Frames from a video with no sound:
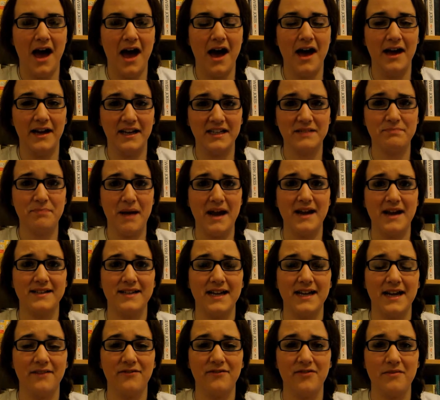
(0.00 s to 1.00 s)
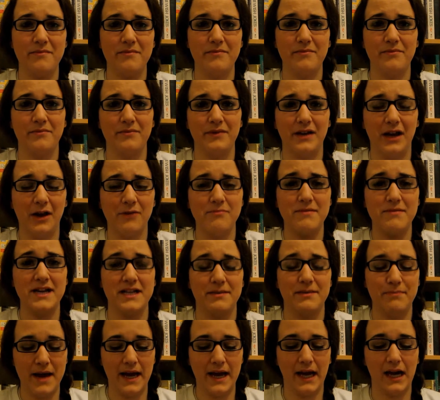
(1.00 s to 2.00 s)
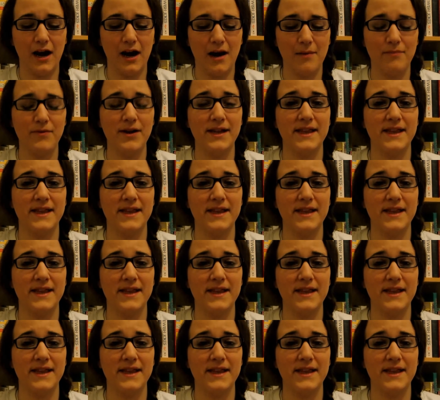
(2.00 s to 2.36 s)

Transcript: expecting for you know me to pick up,